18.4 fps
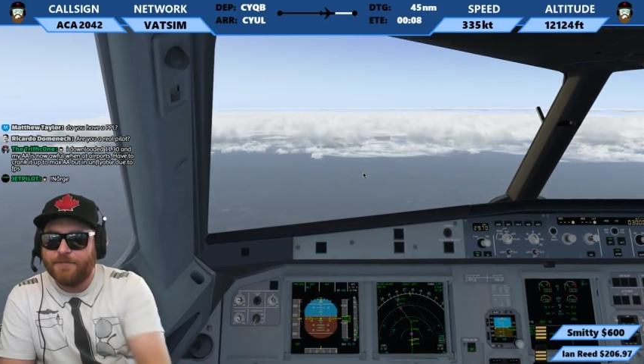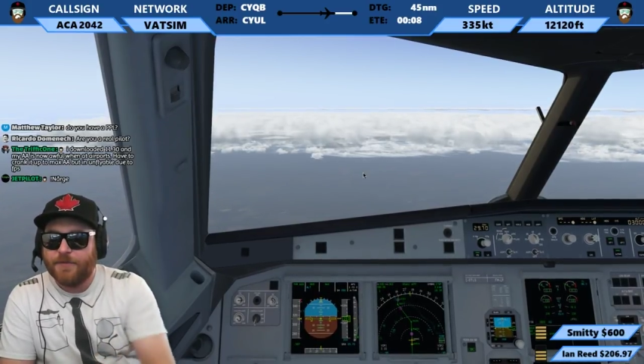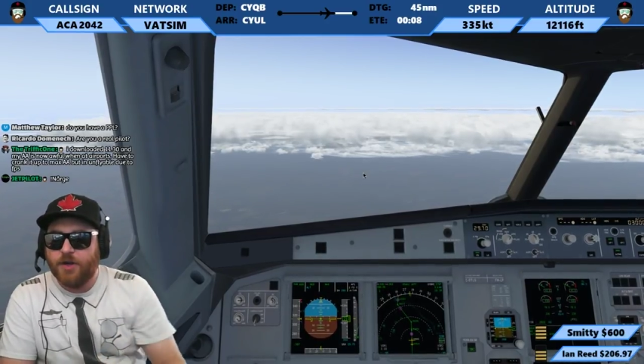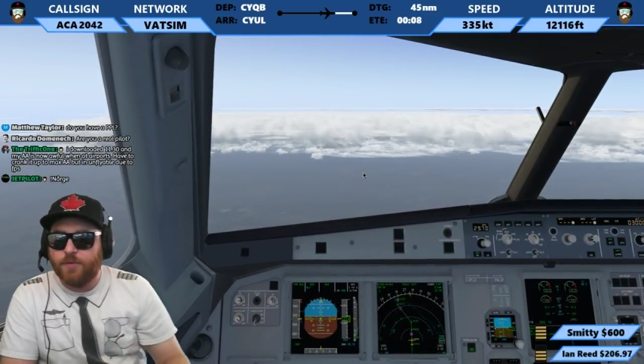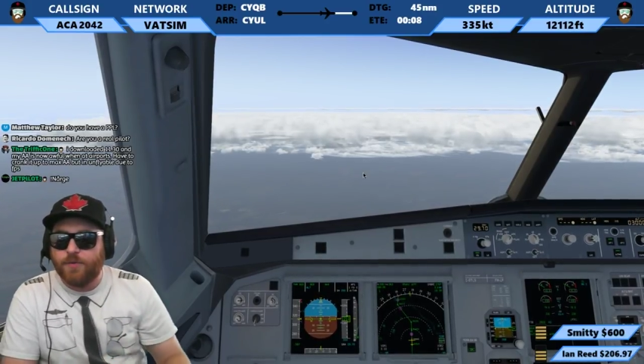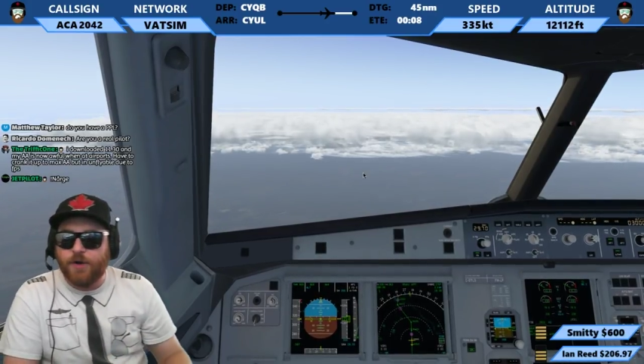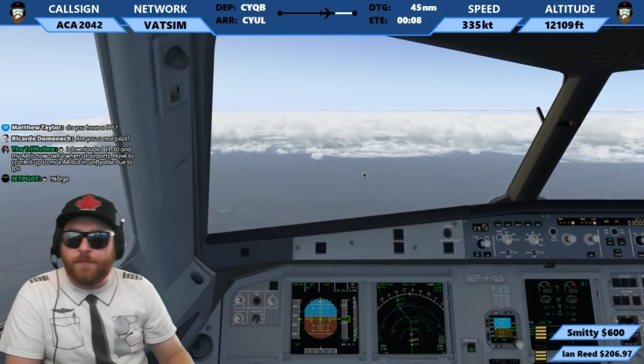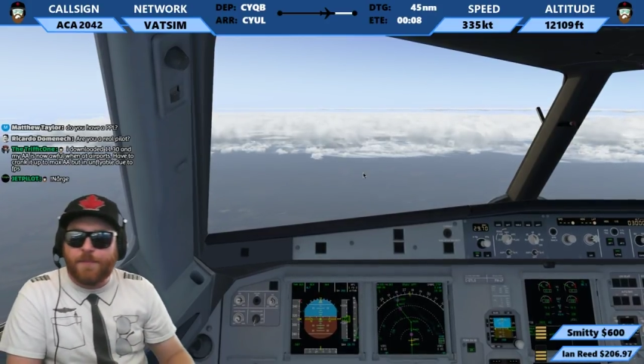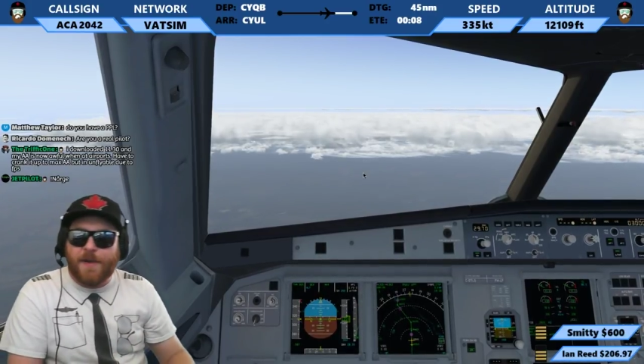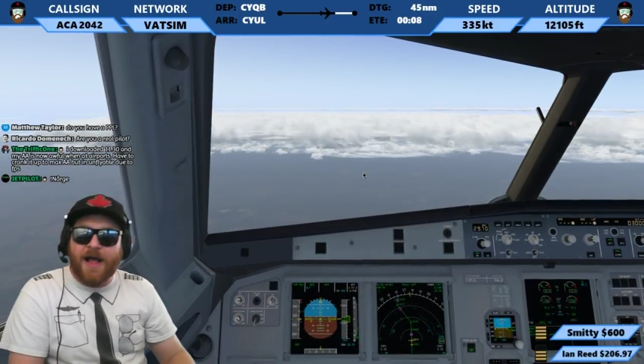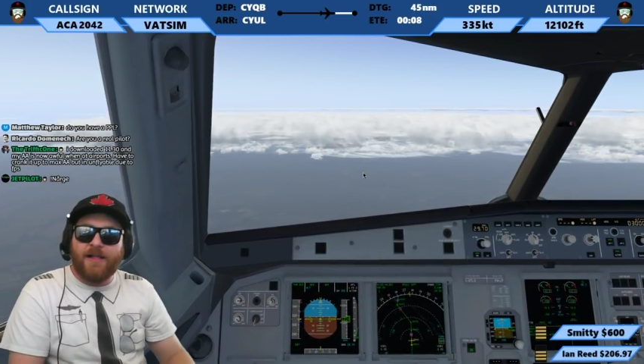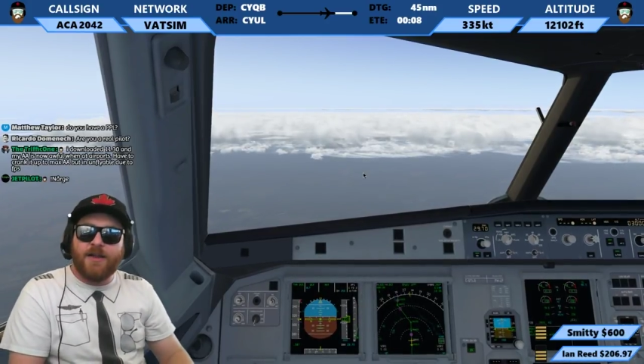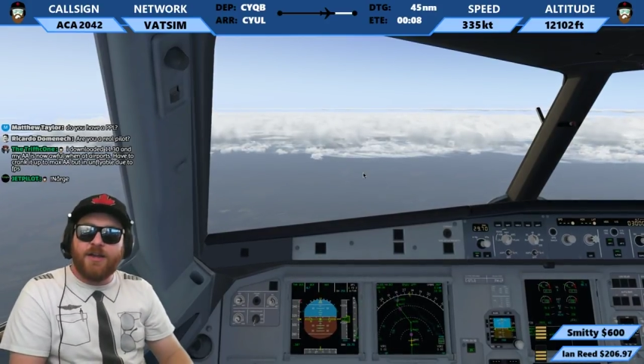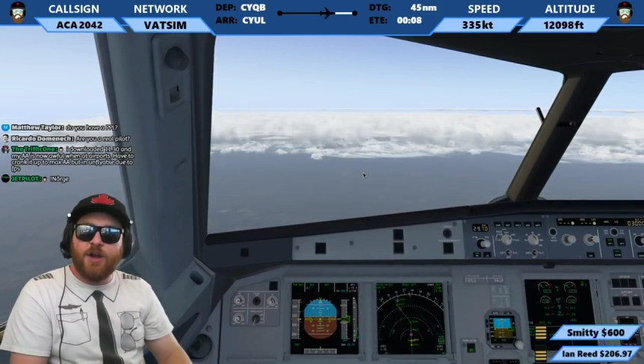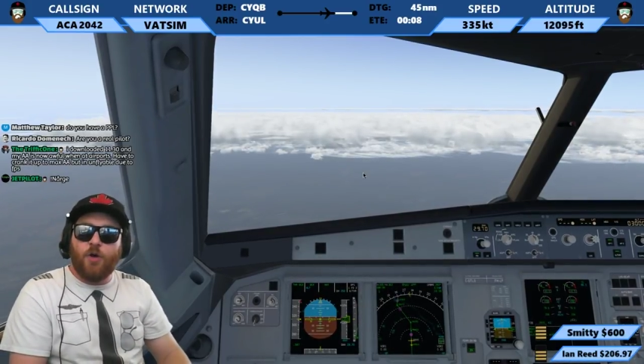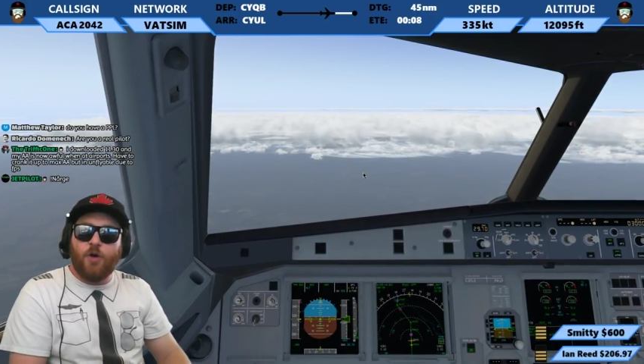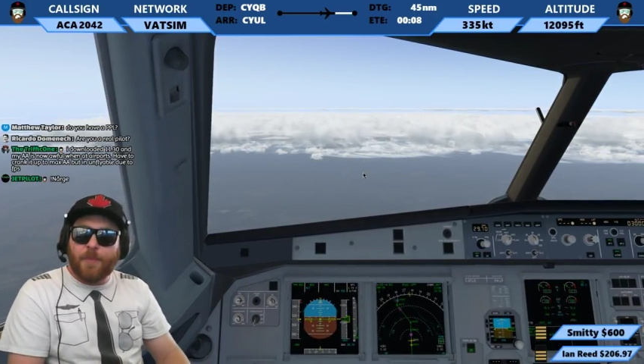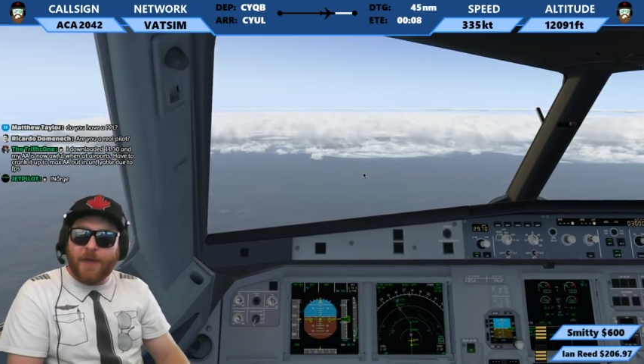Are you a real
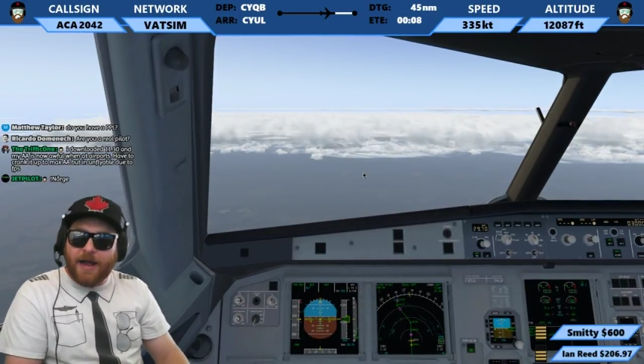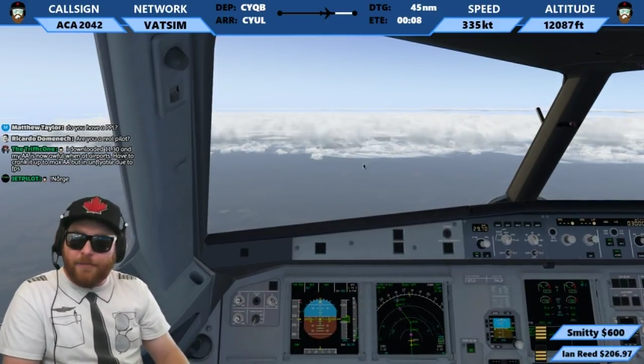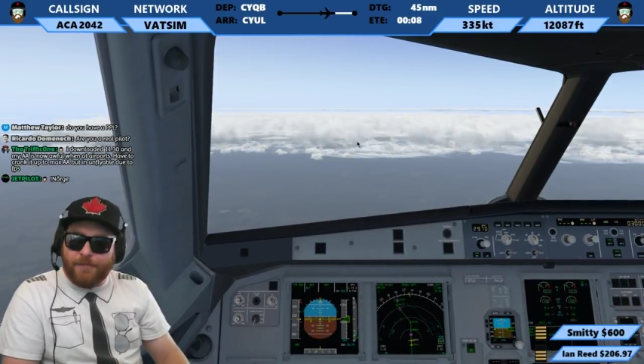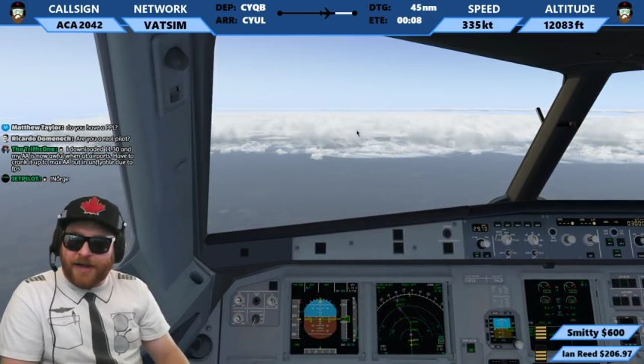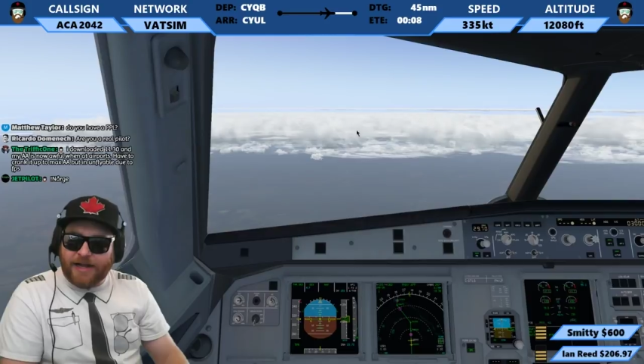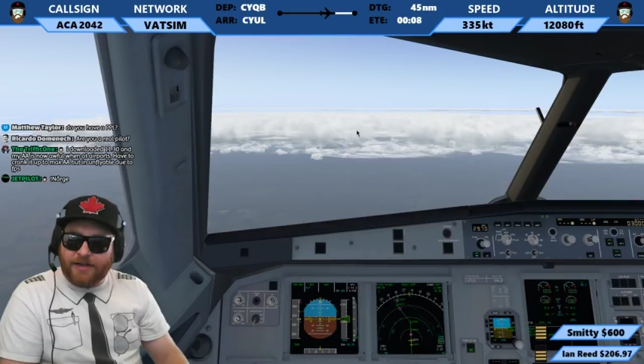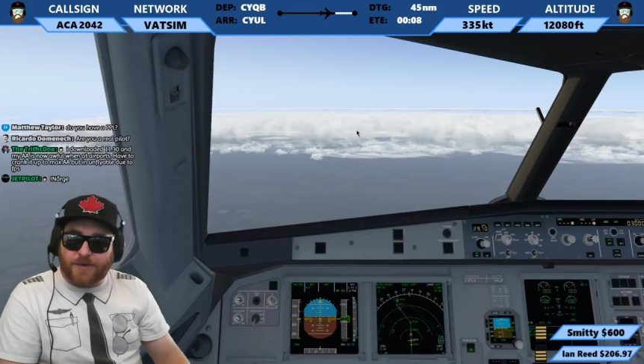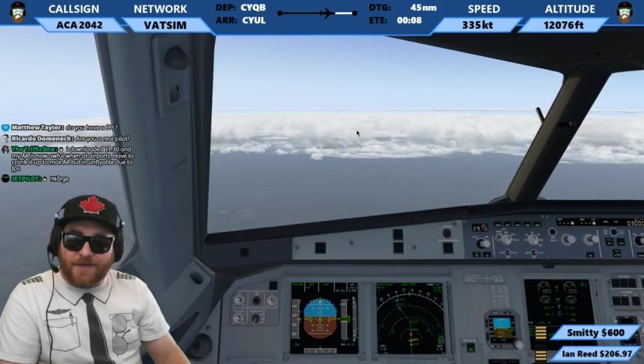pilot? Nope, I am not.